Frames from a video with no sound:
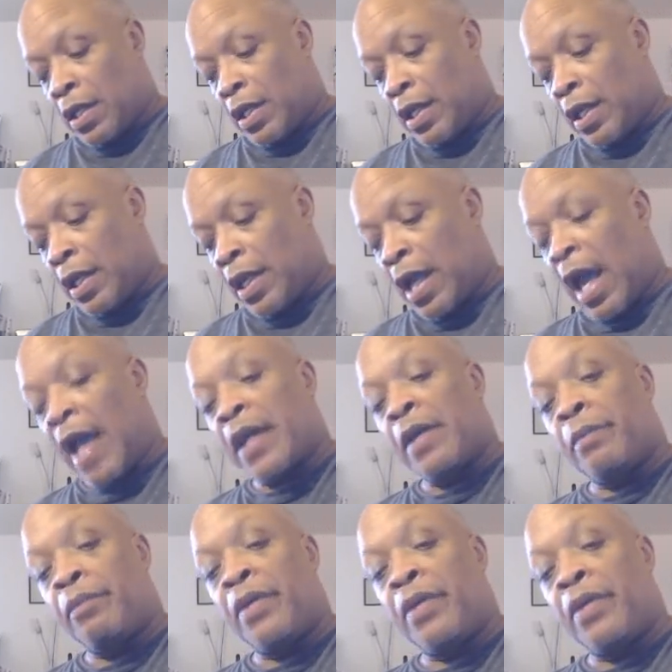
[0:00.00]
and I
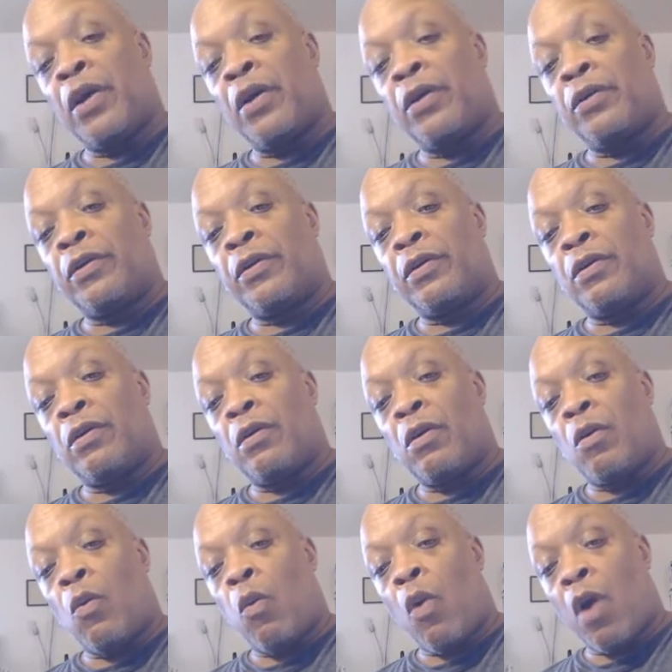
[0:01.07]
compared
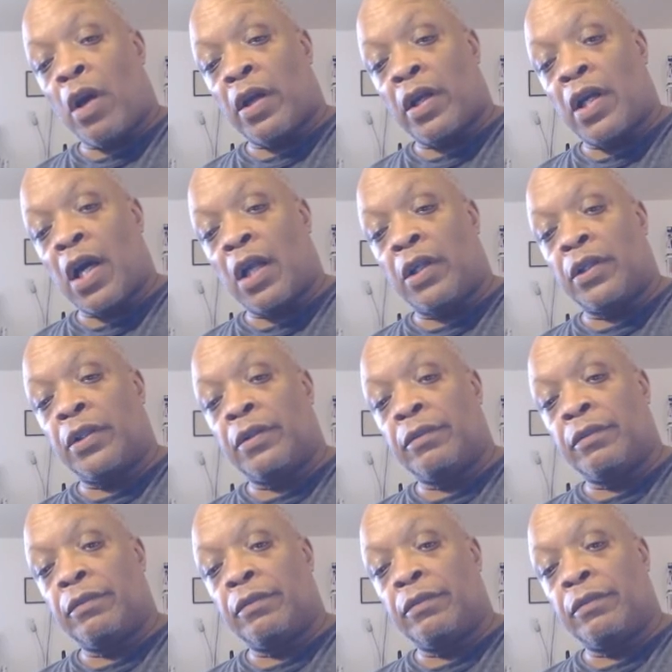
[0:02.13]
watercolor